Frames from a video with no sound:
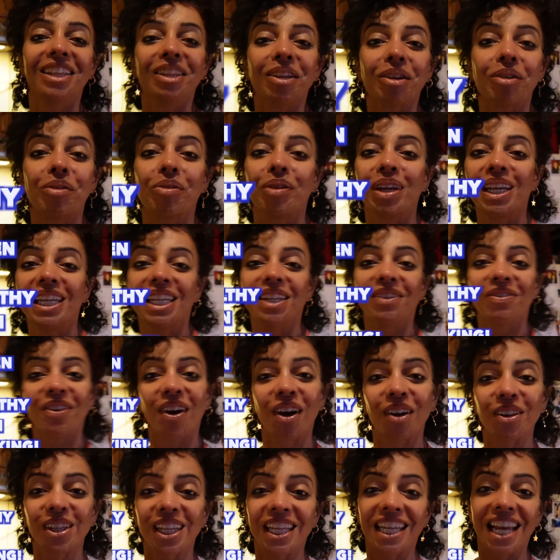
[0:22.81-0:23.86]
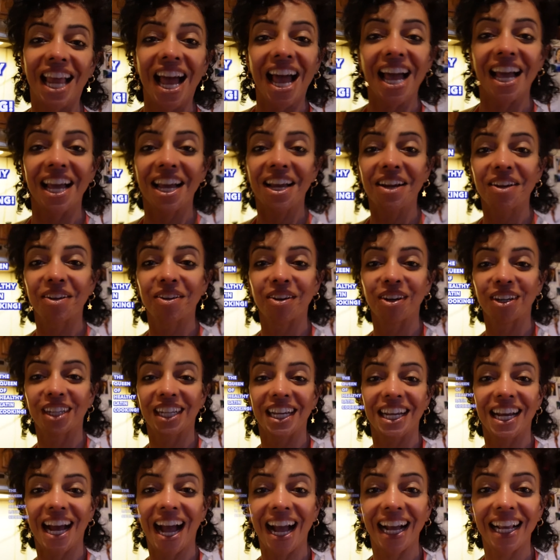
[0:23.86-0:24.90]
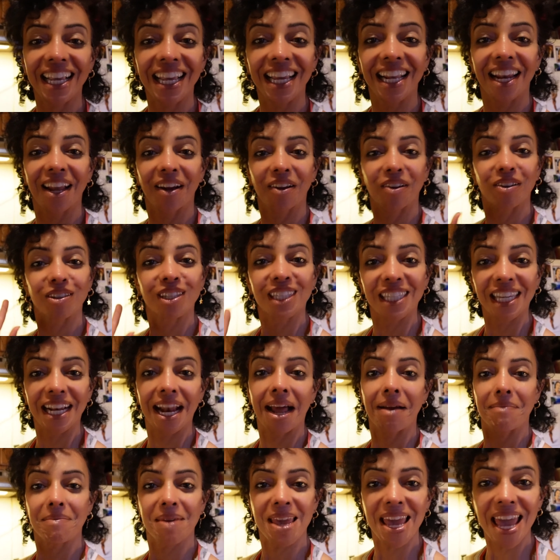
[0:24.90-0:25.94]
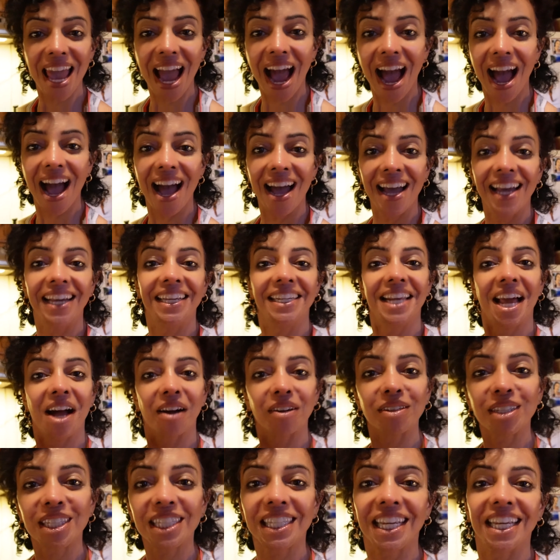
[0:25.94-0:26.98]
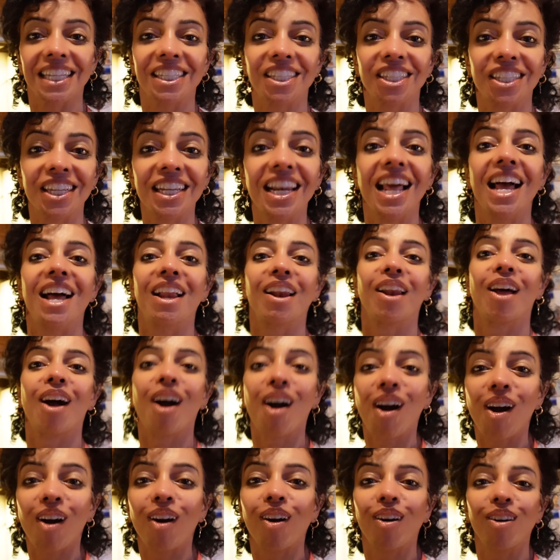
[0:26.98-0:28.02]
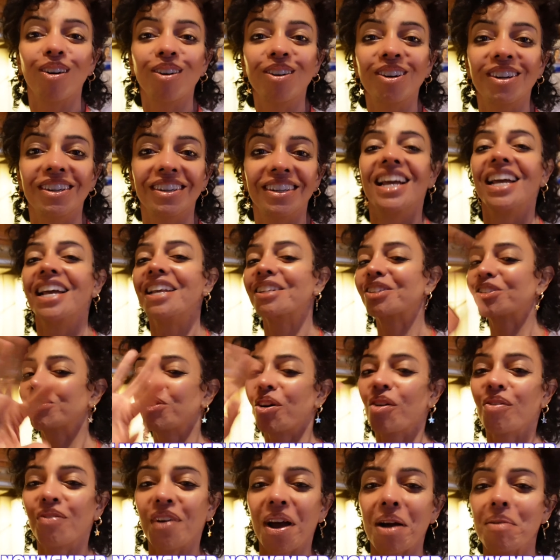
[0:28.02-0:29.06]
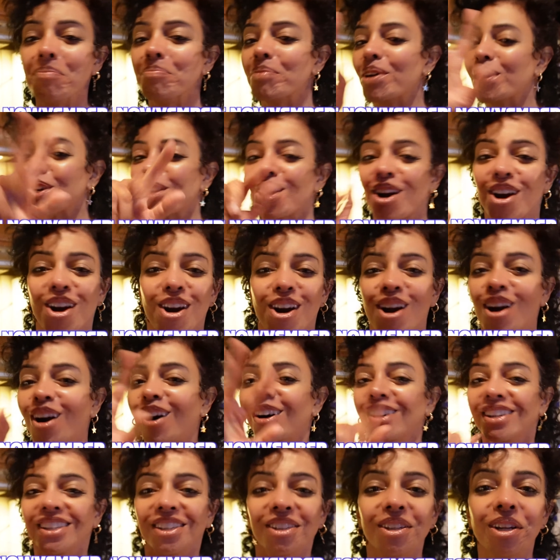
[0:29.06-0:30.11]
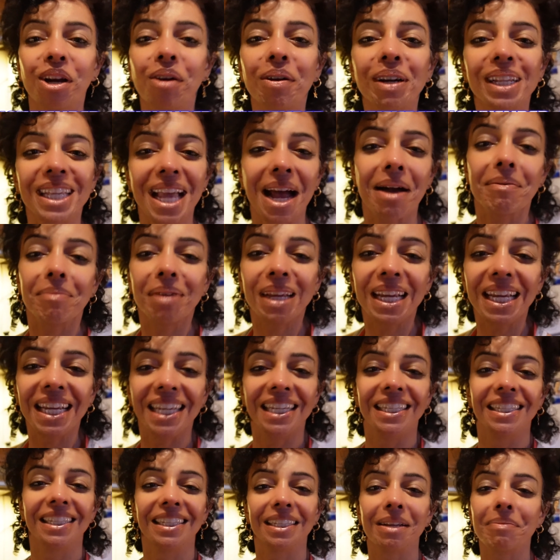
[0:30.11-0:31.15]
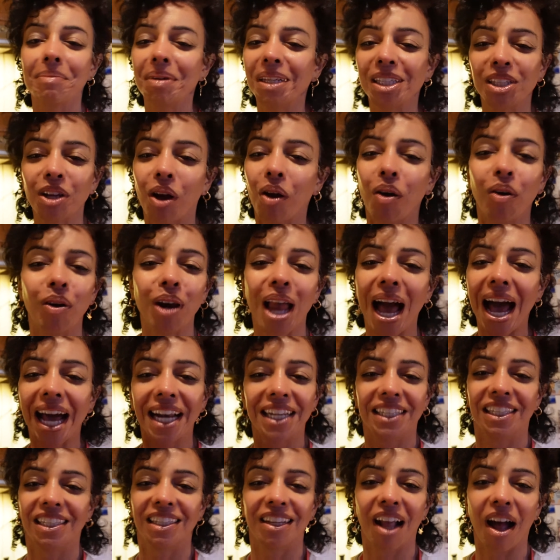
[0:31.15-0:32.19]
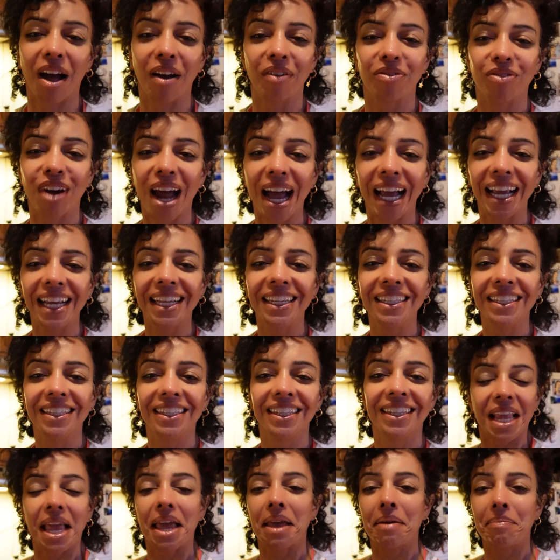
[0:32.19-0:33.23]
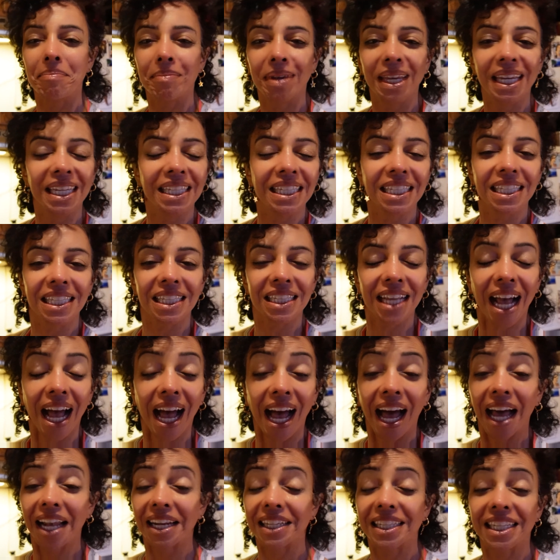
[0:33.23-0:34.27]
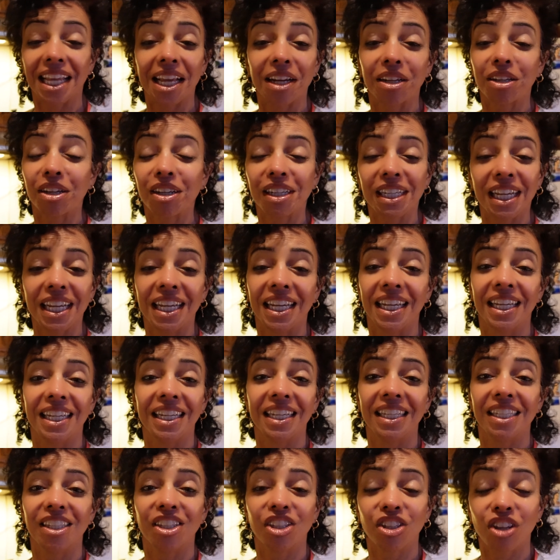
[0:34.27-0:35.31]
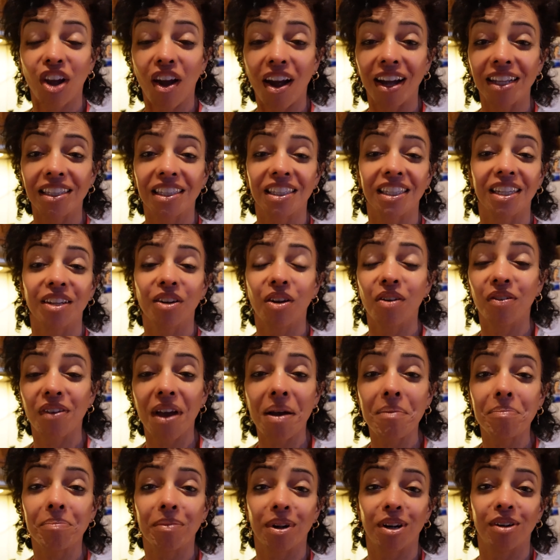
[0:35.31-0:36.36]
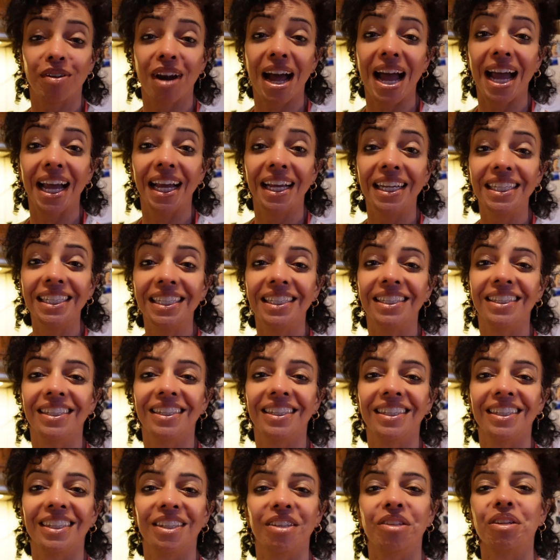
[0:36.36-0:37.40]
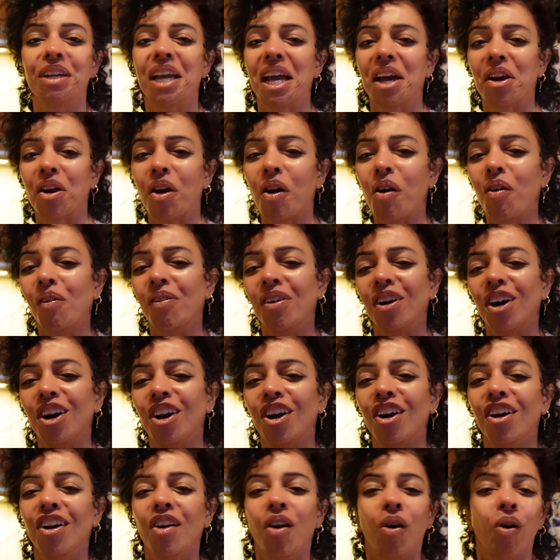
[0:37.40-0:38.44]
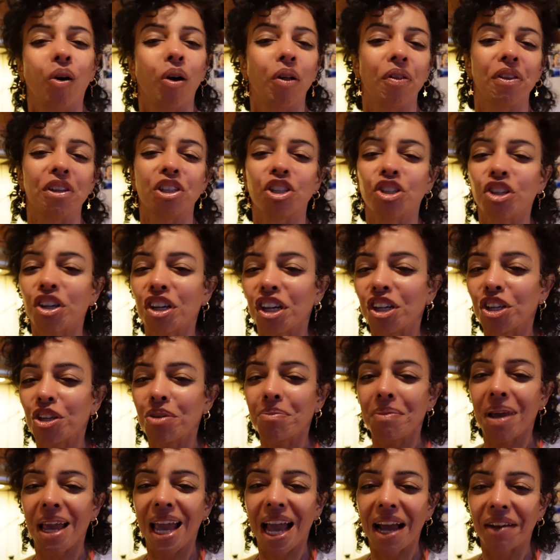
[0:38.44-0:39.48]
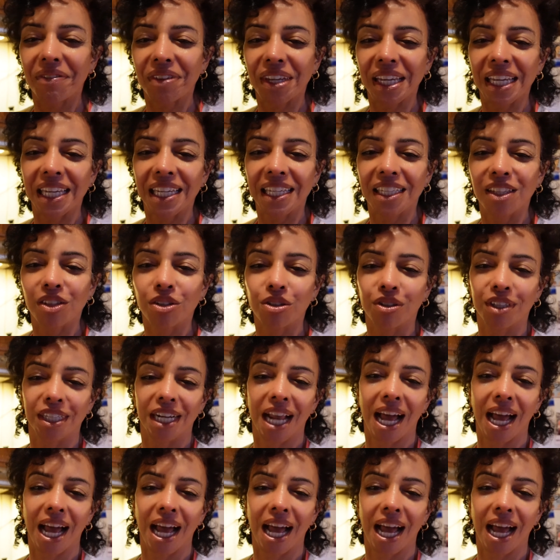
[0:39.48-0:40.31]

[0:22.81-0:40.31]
the queen of healthy Latin cooking aquí en la cocina mía and Hell's Kitchen. Hello. It's November, girl. You know what that means. It means a whole lot of stuff, right? It means holiday cooking starts in November, right? You get over all the sugar you may have eaten during